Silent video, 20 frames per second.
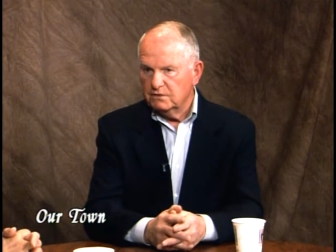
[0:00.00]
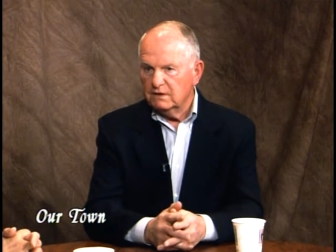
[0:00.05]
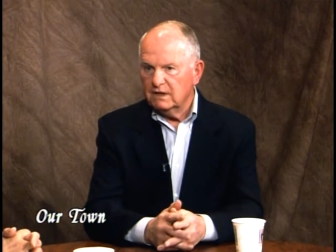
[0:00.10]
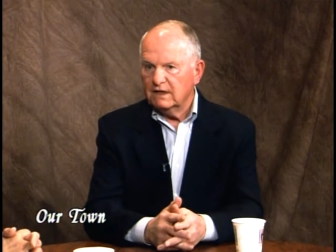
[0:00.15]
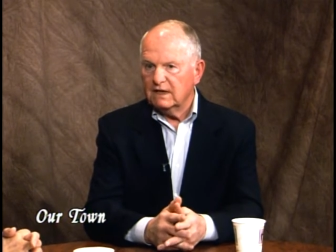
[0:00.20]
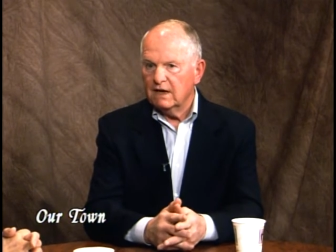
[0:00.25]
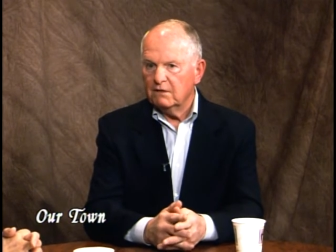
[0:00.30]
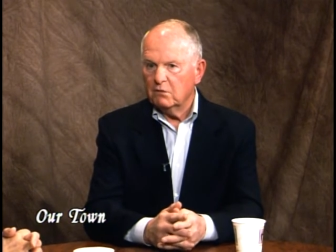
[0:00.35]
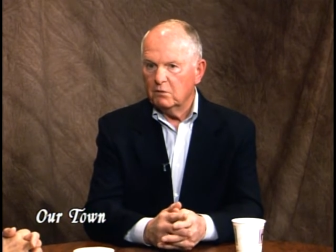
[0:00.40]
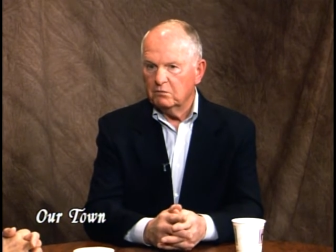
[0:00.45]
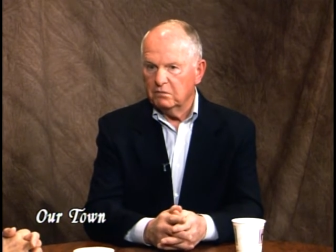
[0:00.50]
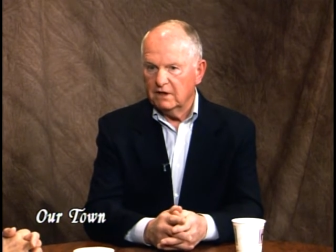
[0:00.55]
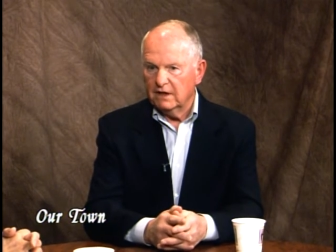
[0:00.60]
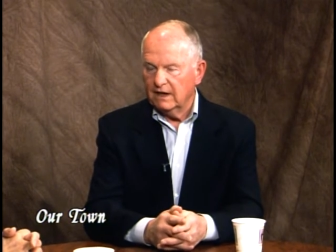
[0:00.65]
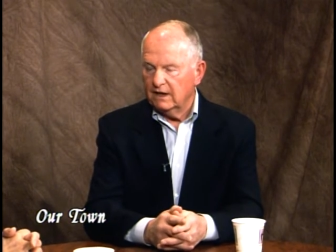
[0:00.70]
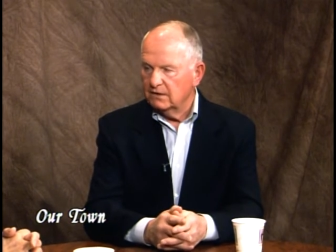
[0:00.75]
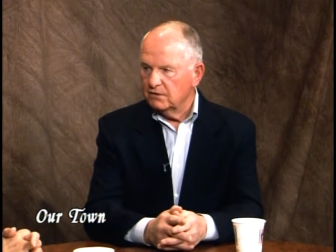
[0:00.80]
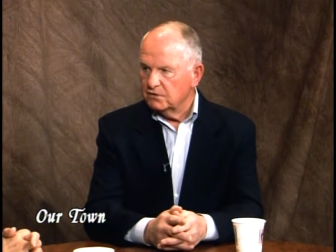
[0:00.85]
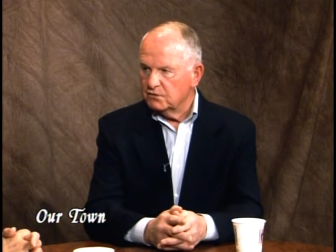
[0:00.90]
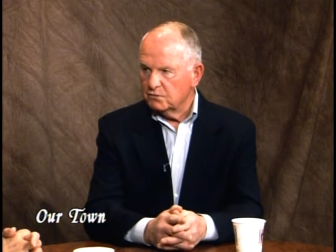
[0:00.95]
You need to have a
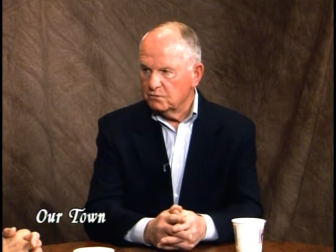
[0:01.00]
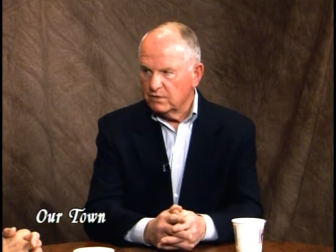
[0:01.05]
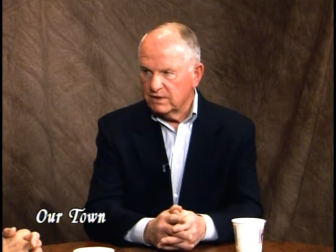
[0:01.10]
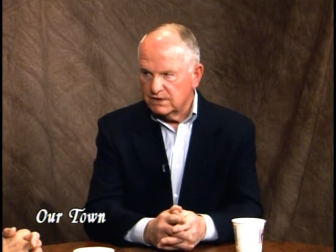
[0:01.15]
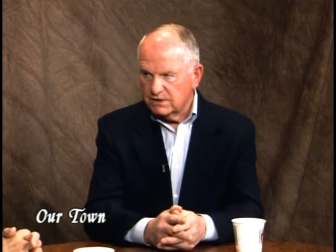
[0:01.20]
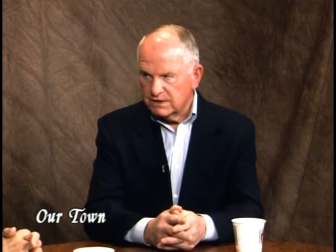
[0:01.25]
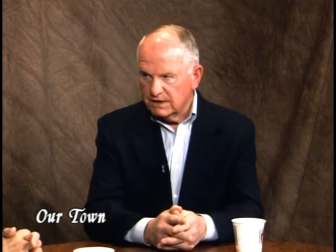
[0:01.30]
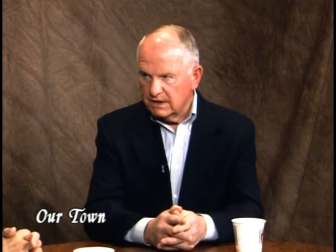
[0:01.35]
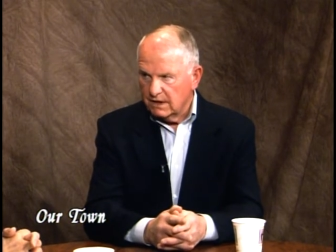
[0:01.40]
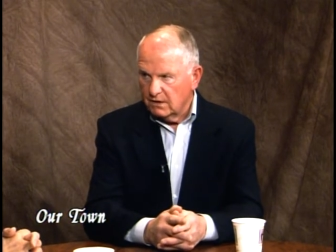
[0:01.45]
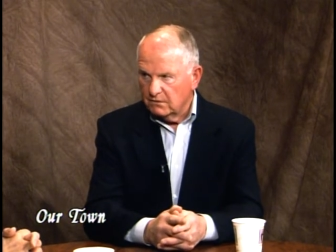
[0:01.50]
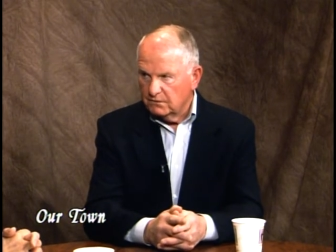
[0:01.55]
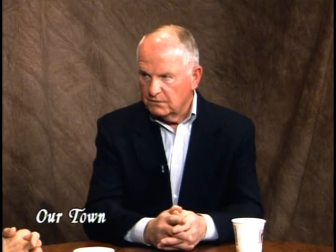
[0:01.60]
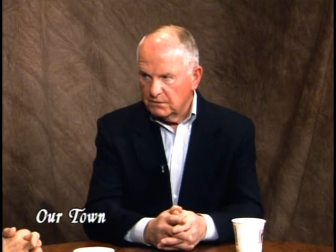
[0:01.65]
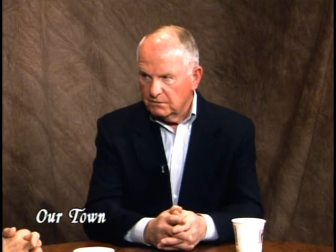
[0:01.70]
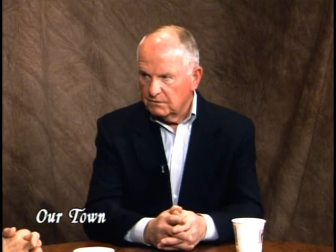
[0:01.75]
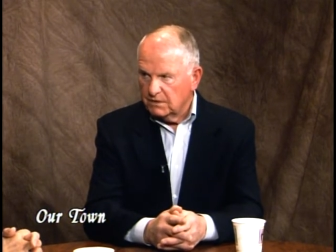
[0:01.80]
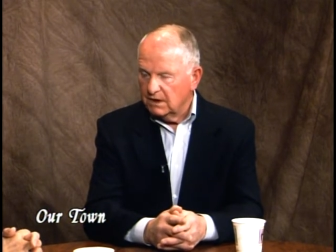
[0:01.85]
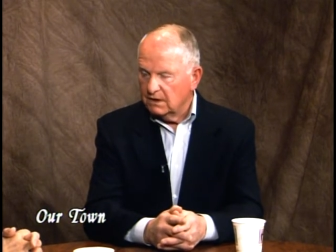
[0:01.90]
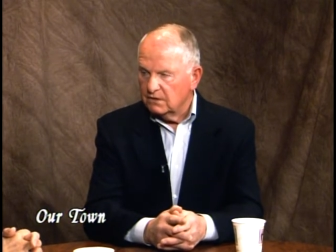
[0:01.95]
plan that's reaching out
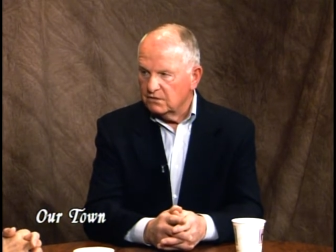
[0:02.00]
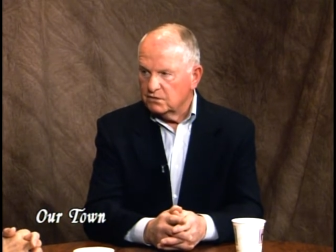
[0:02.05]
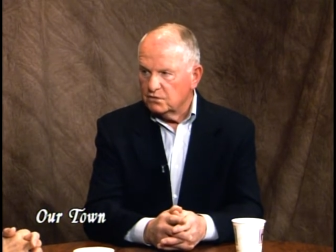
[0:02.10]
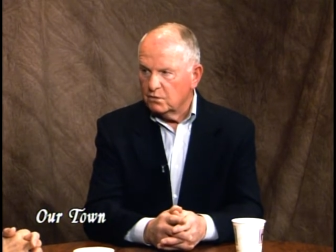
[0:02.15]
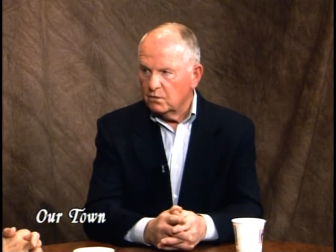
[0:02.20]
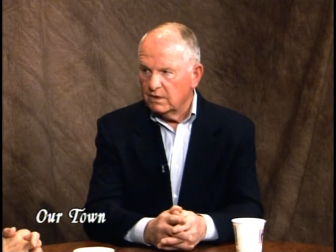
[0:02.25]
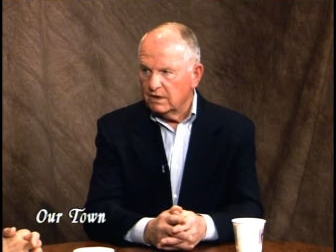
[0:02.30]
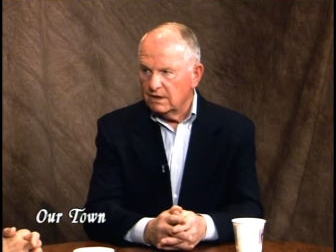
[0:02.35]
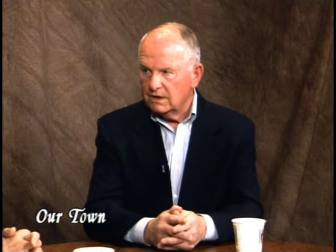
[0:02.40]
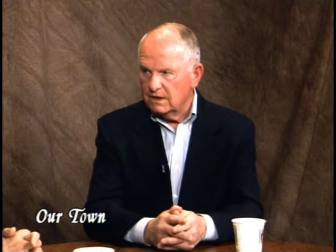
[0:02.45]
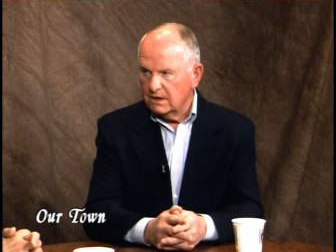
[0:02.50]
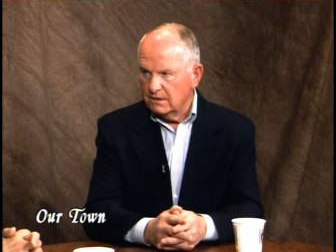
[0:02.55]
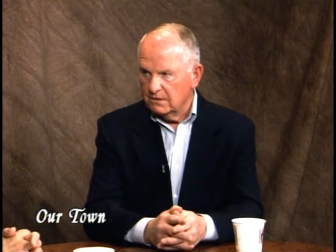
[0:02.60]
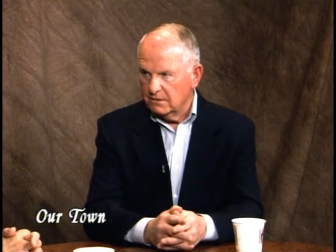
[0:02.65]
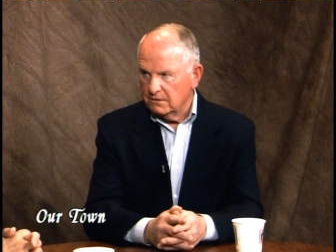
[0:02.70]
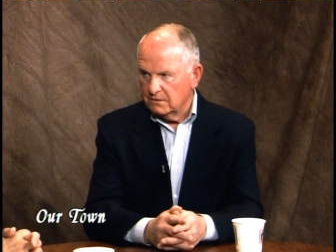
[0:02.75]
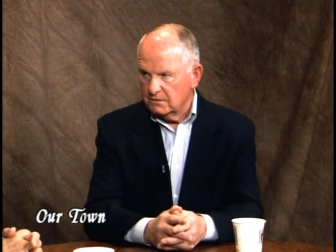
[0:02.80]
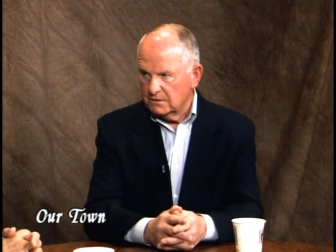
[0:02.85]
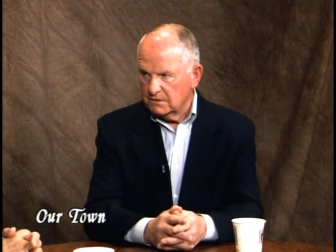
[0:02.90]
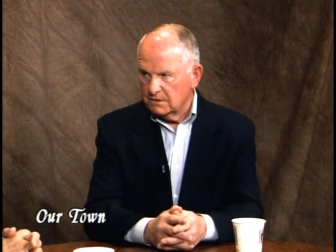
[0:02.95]
15 to 20
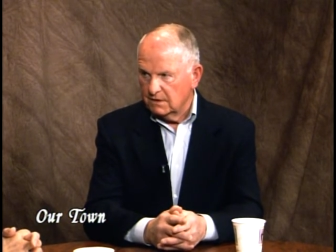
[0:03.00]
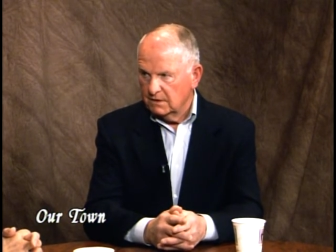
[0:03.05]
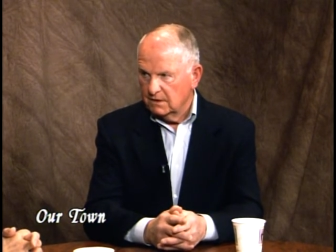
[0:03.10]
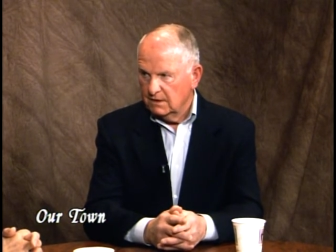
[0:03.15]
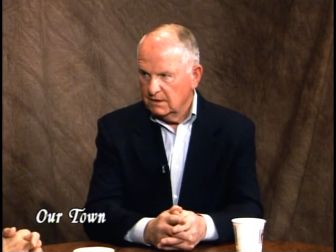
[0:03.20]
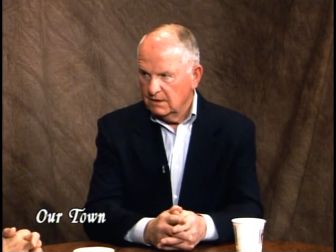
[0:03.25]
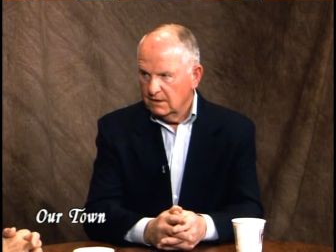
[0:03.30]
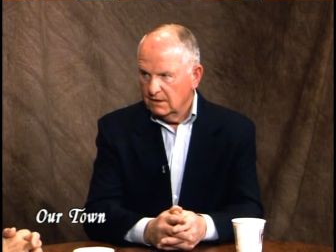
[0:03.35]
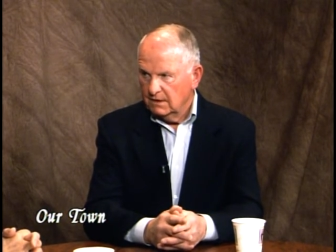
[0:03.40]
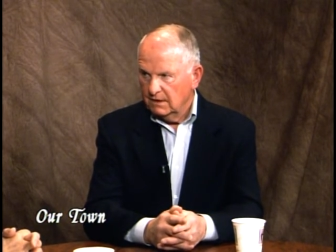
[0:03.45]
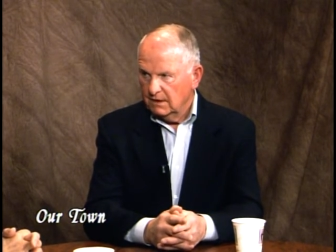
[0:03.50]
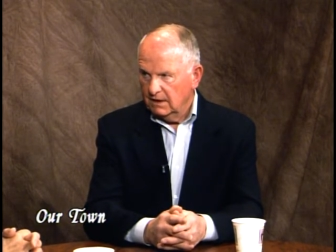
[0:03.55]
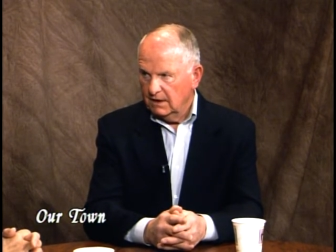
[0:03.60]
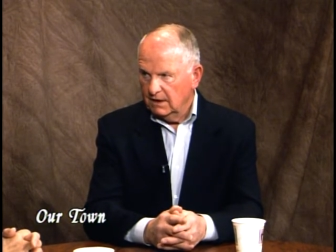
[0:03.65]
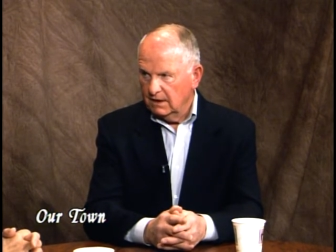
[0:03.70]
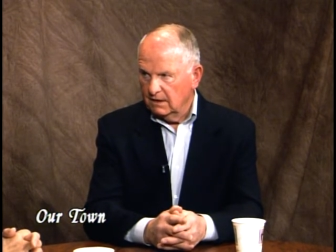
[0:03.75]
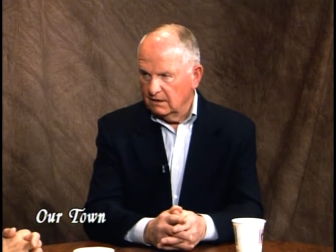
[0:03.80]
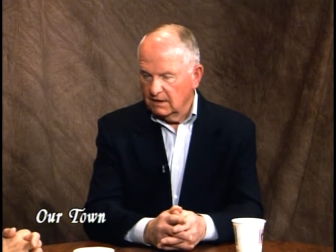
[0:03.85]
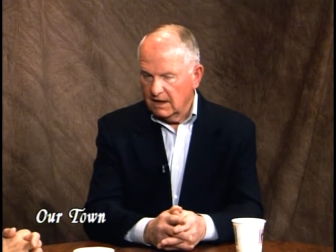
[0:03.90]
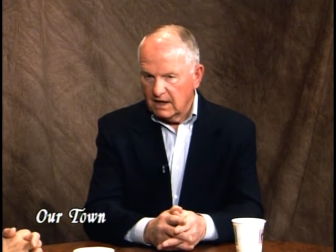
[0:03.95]
years.
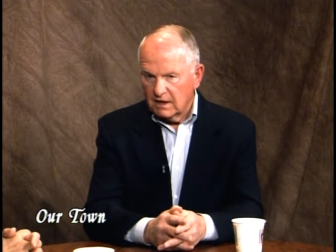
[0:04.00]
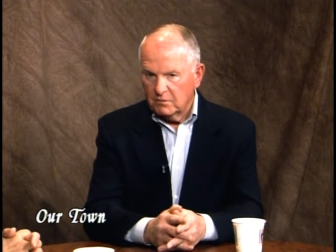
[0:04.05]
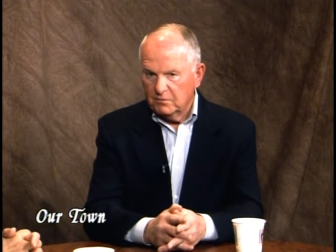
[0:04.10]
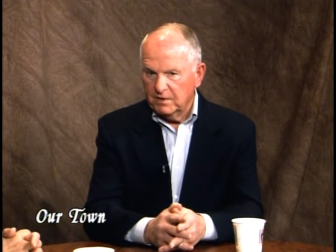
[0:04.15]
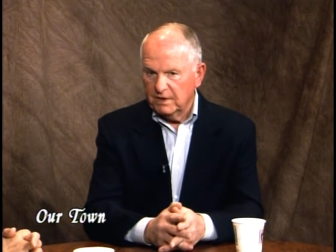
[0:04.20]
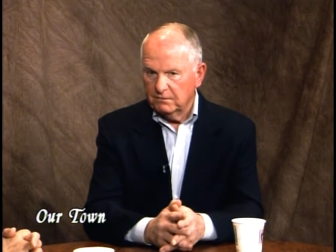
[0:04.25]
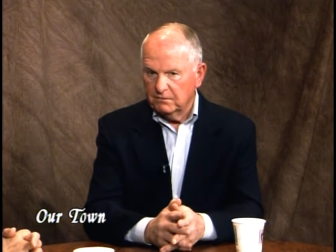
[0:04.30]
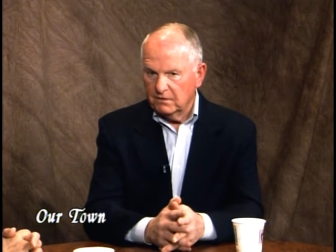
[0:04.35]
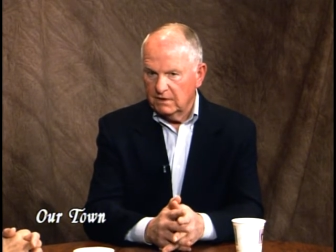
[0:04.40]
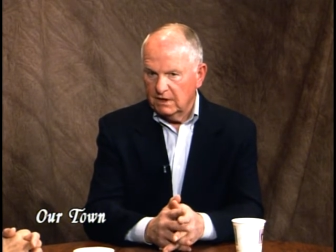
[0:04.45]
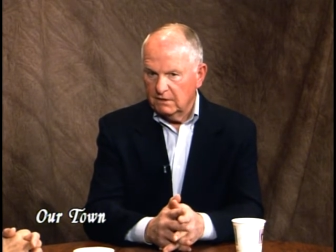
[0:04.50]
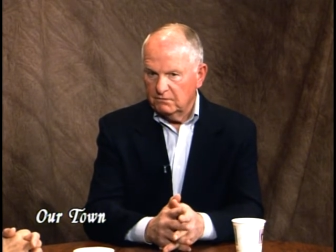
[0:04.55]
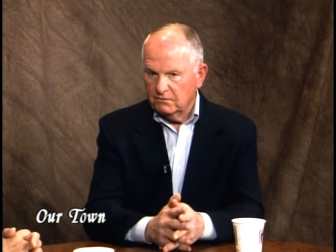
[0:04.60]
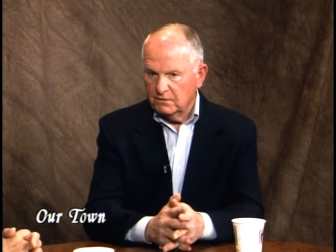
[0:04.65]
And a lot of people have